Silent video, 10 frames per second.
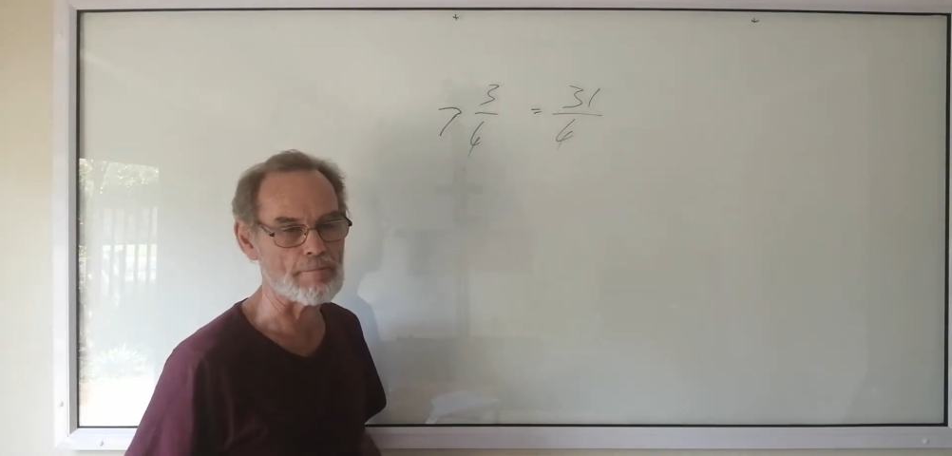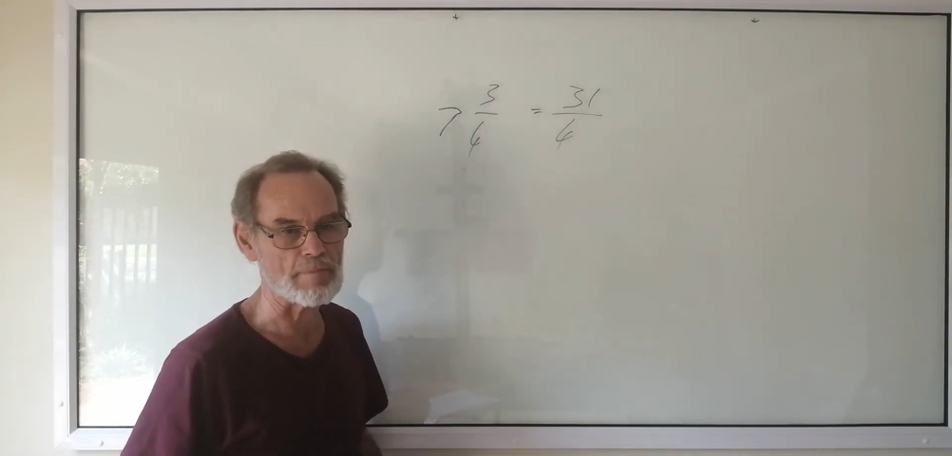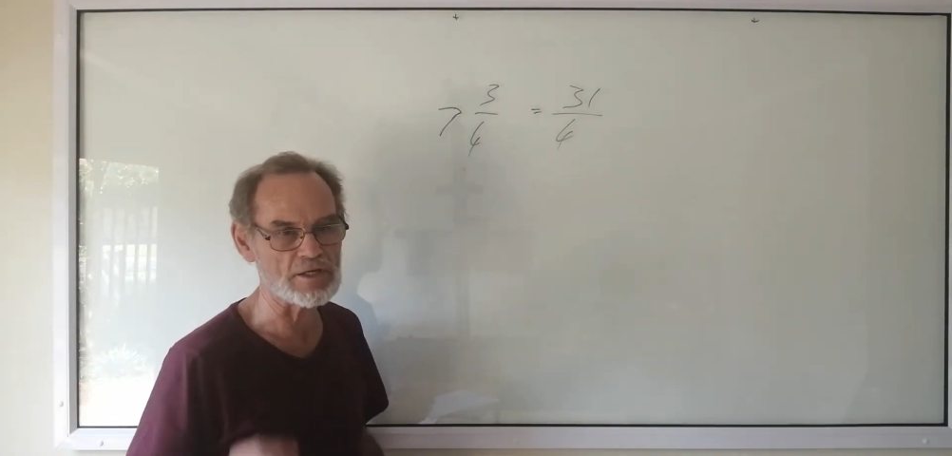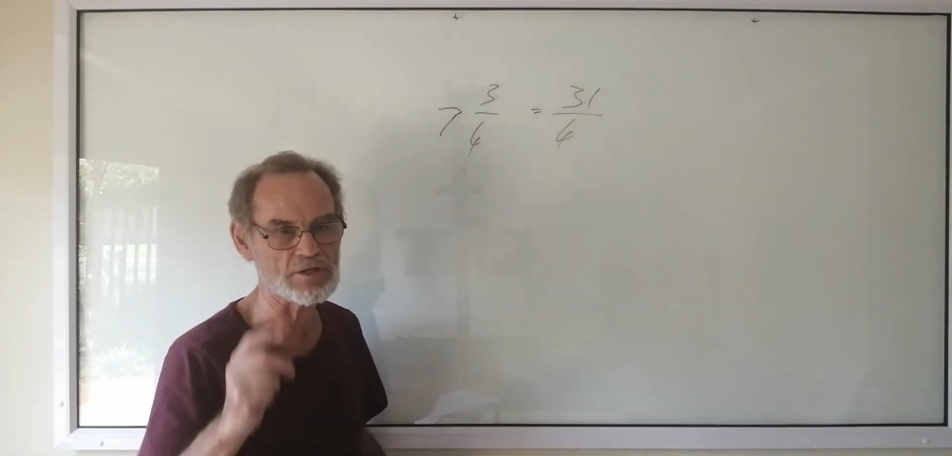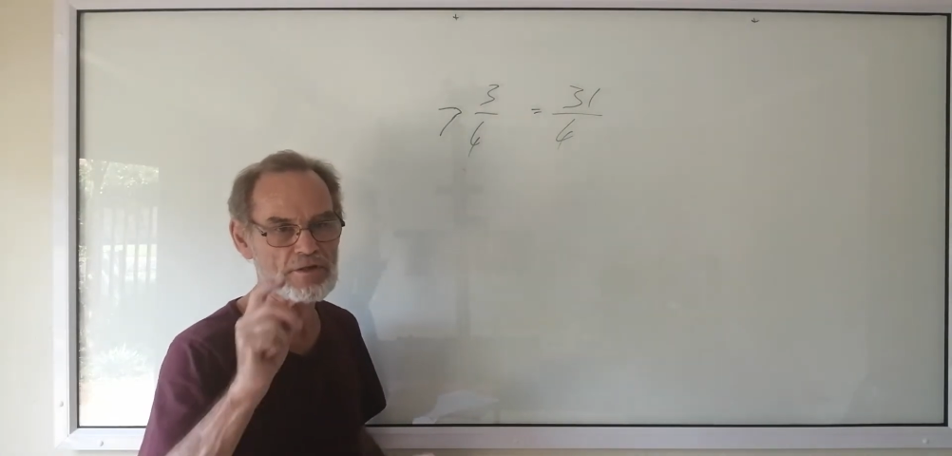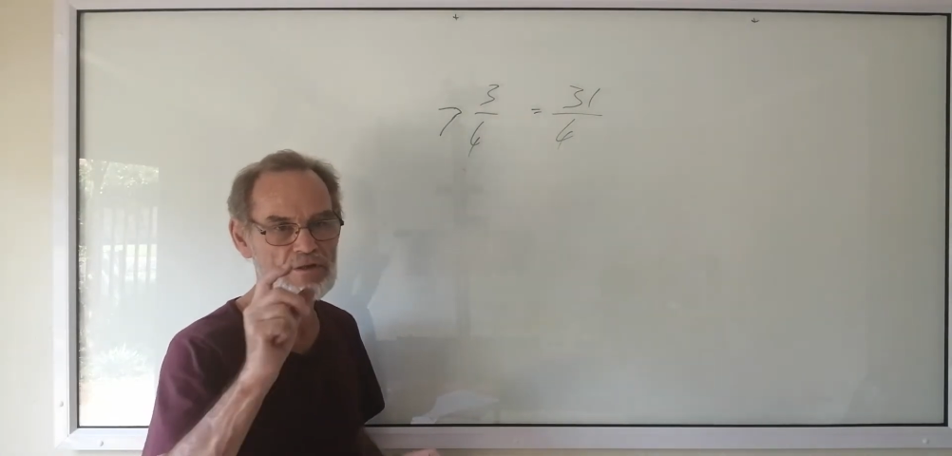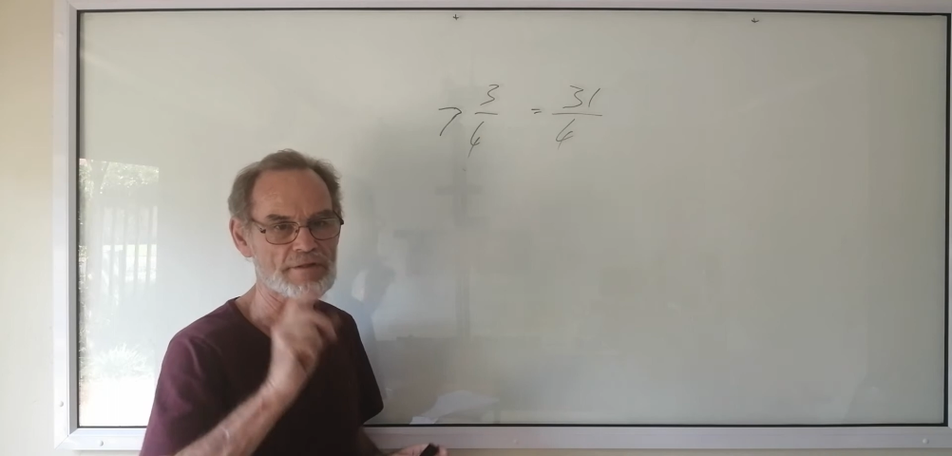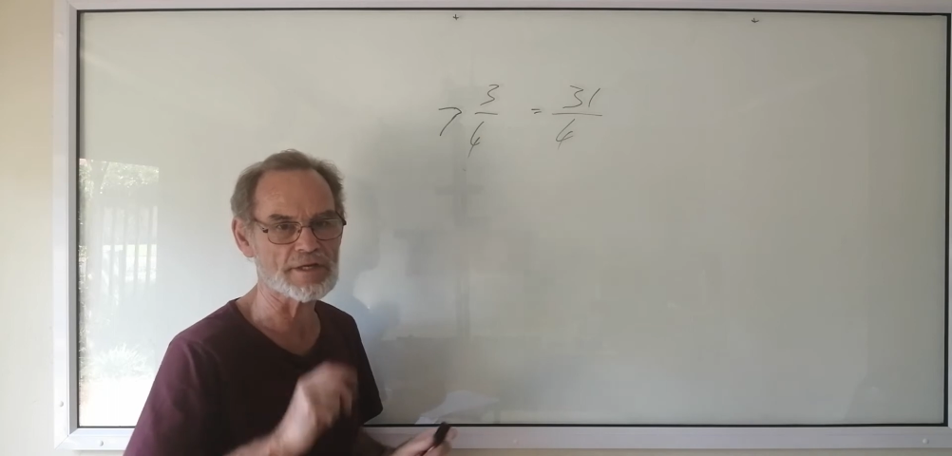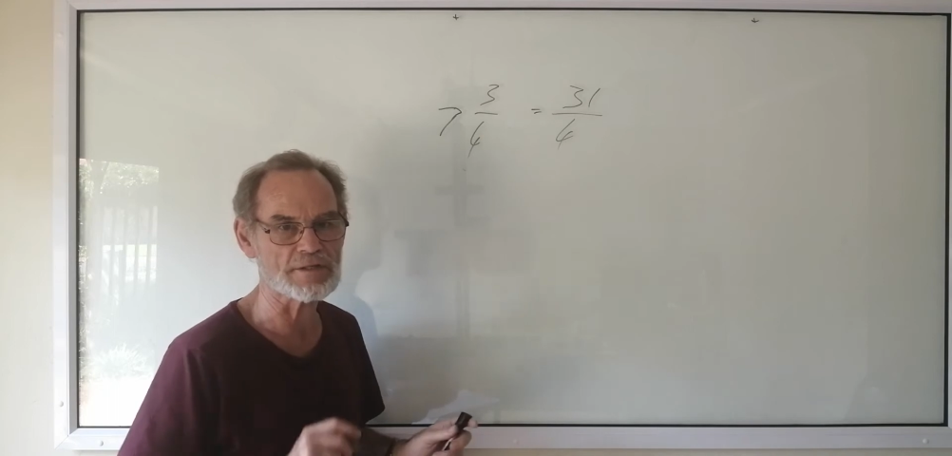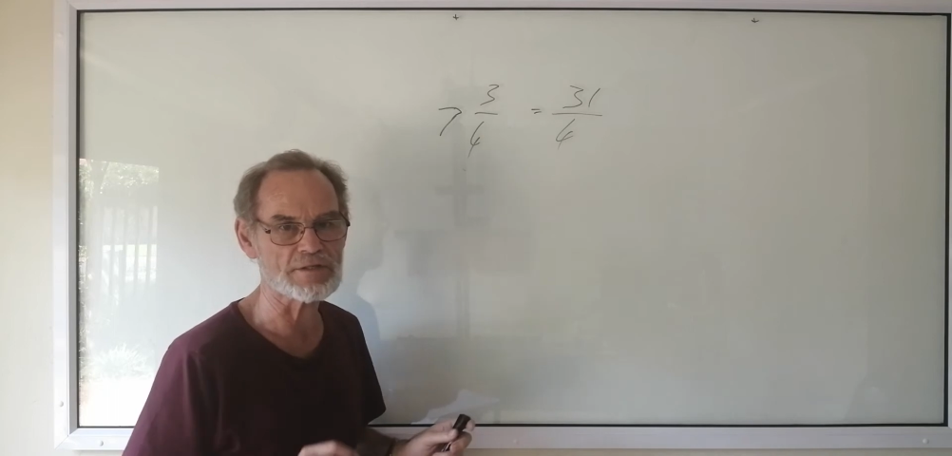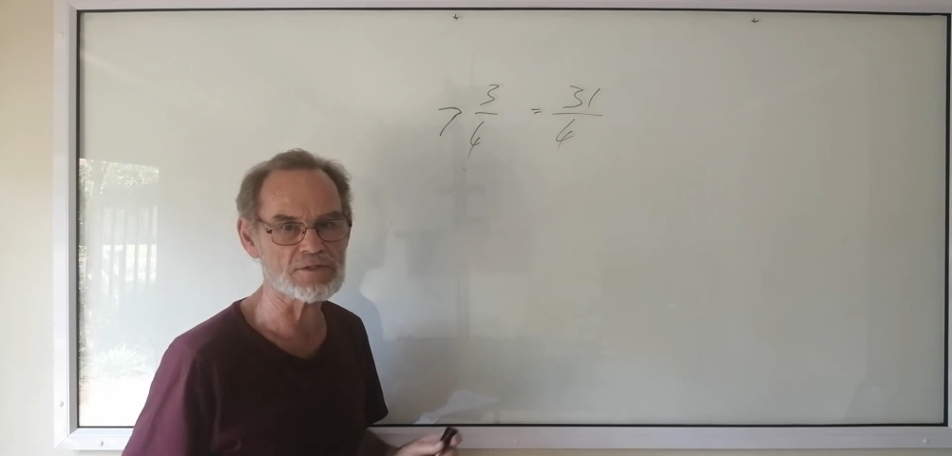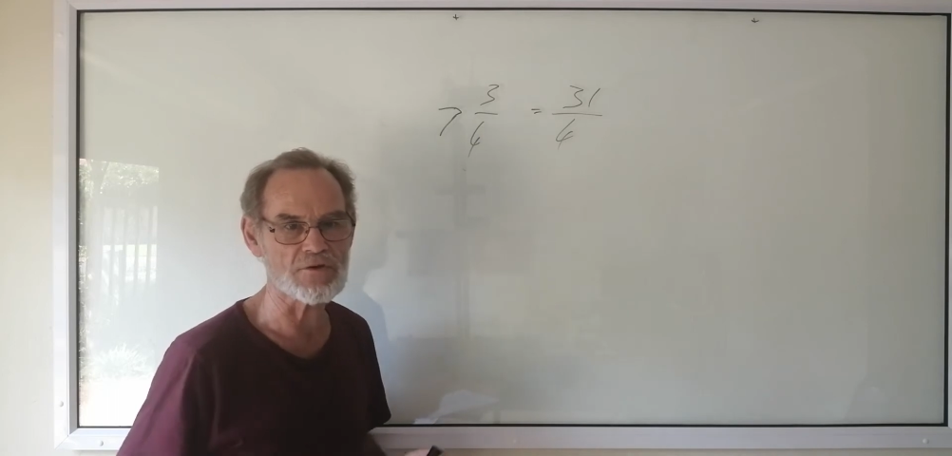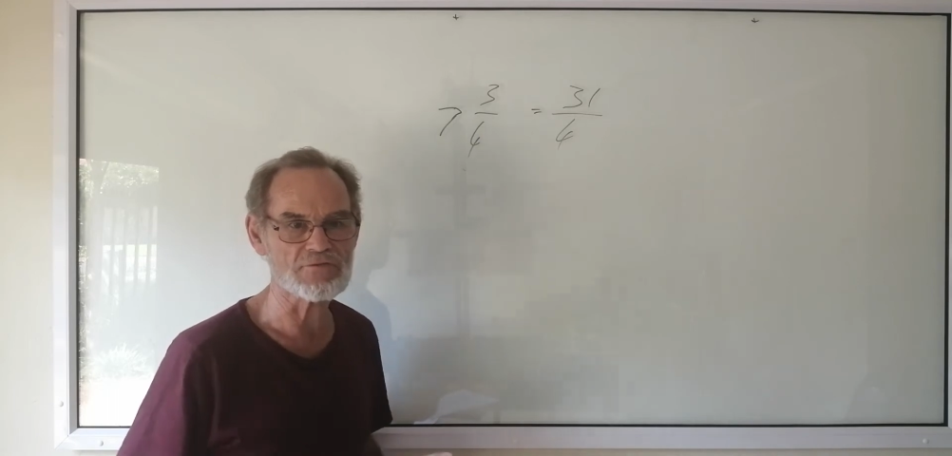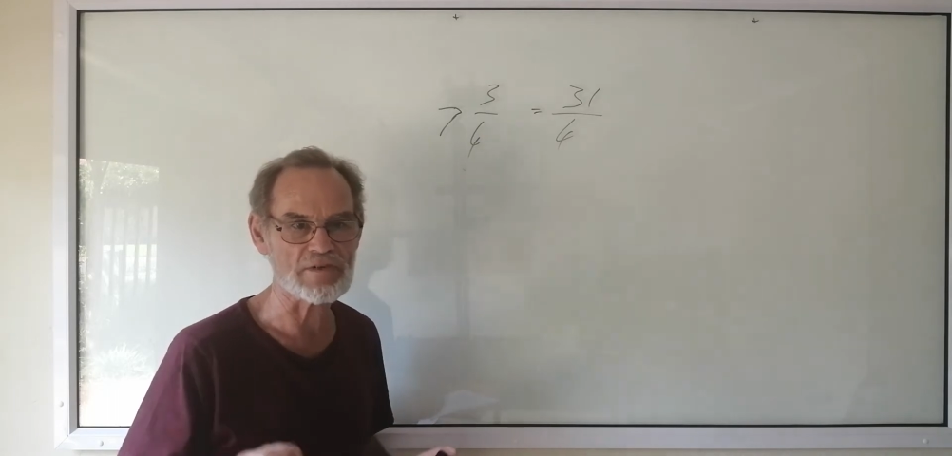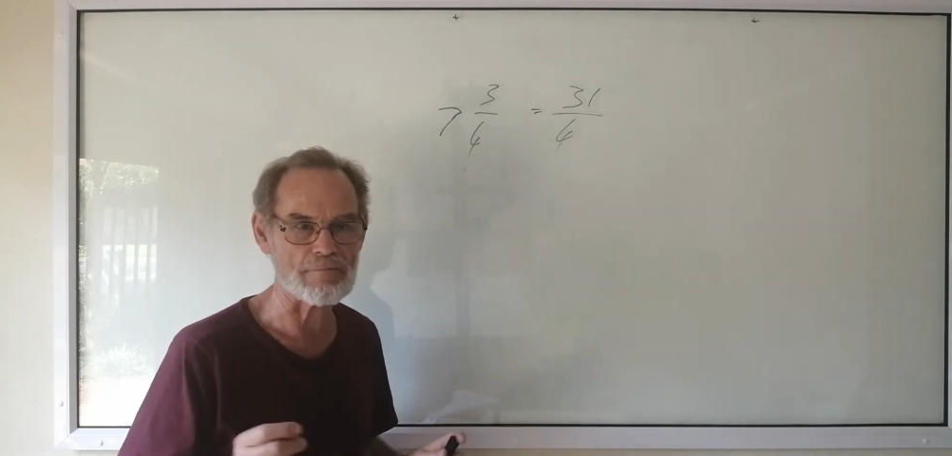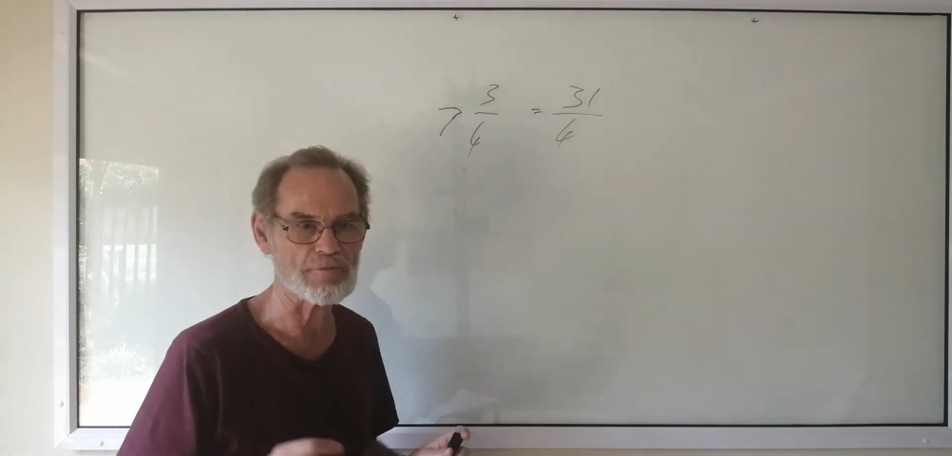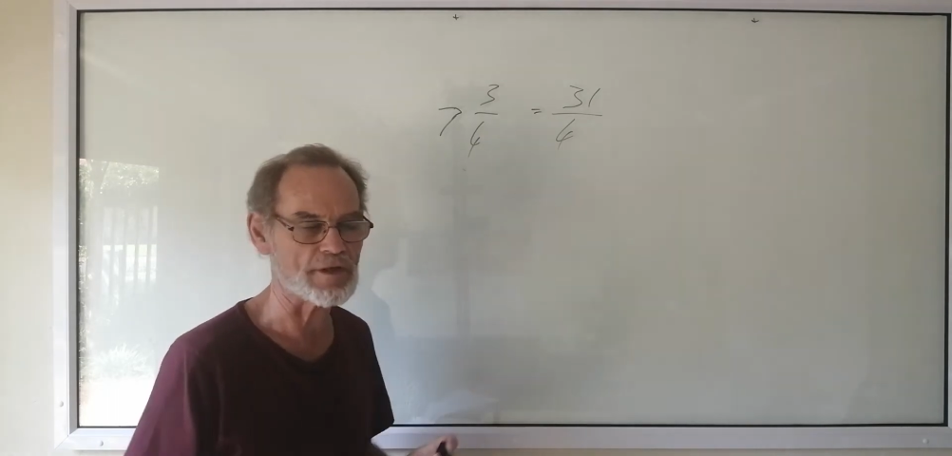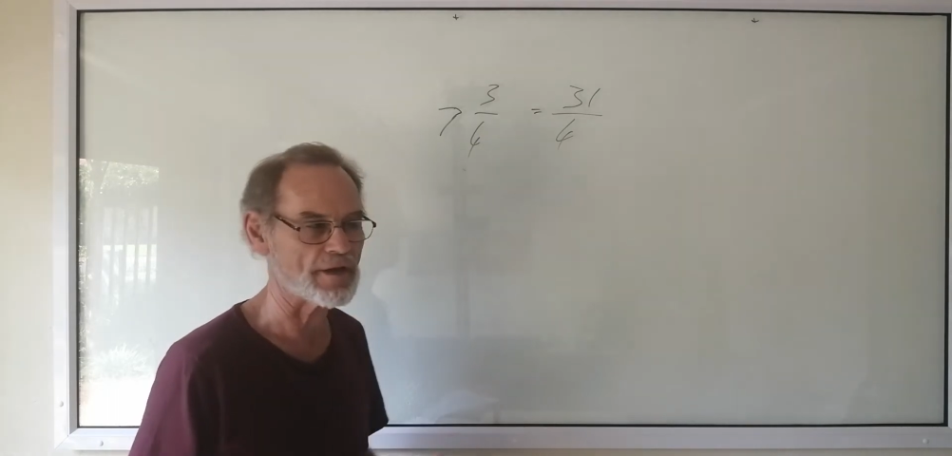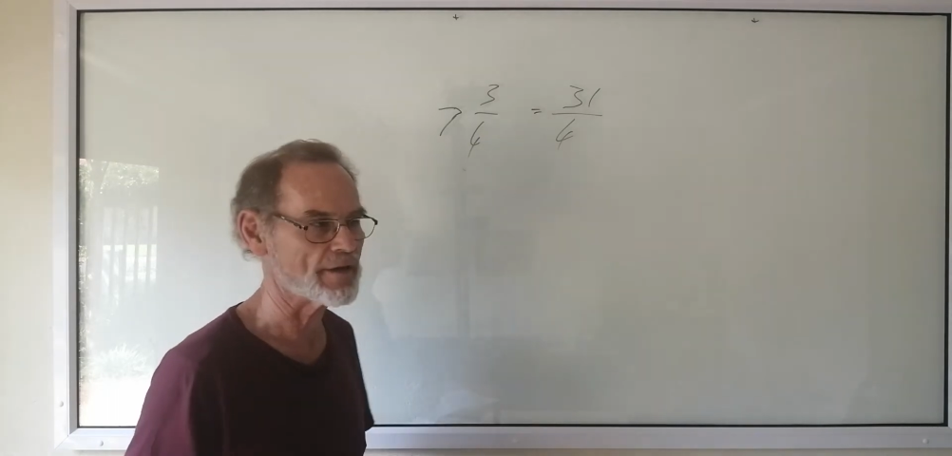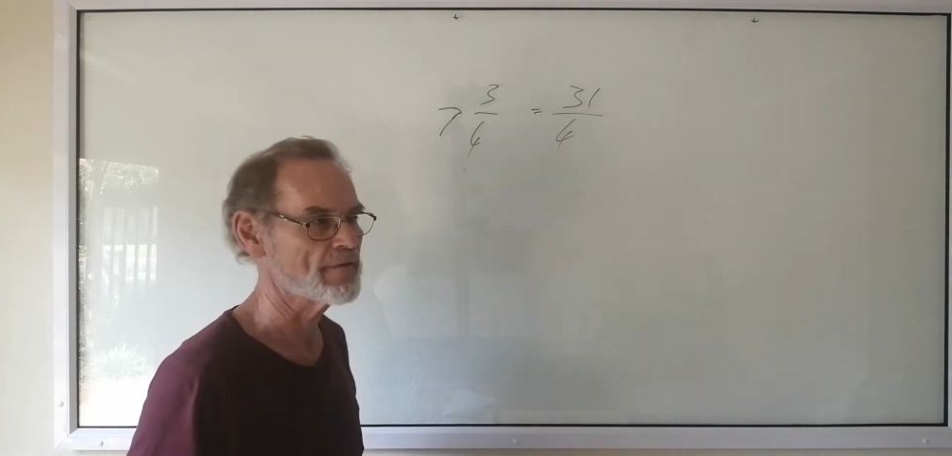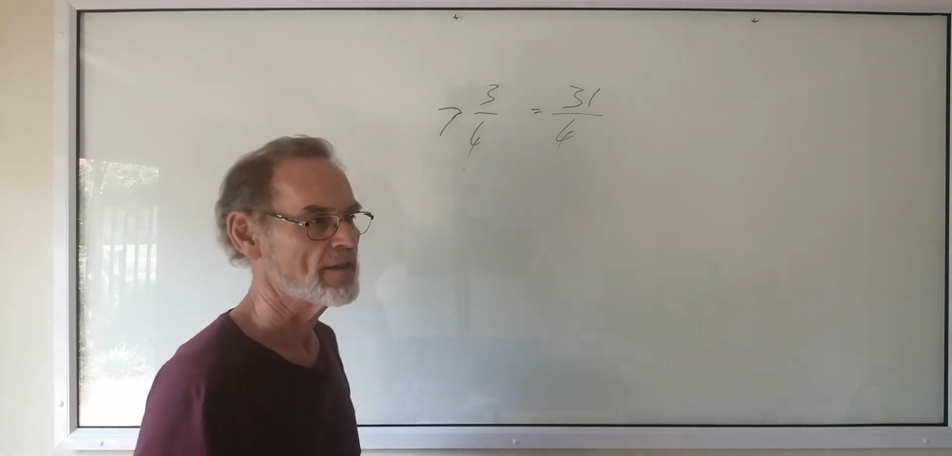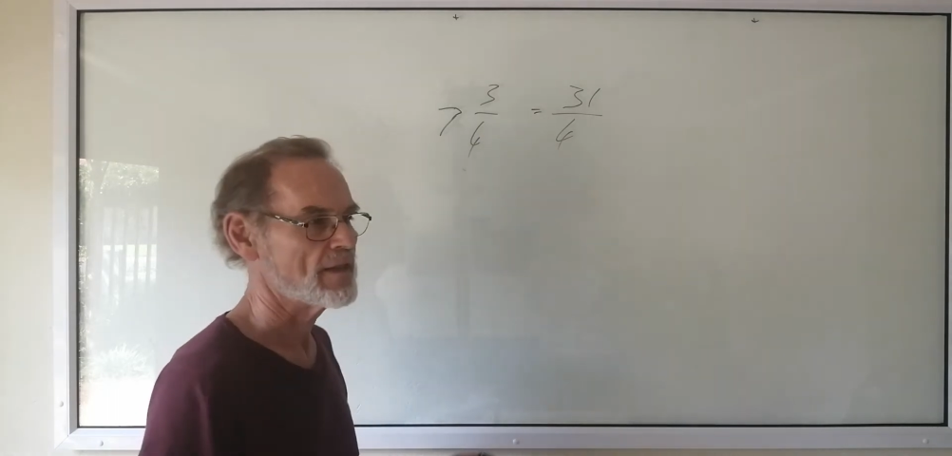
measure the thickness of something.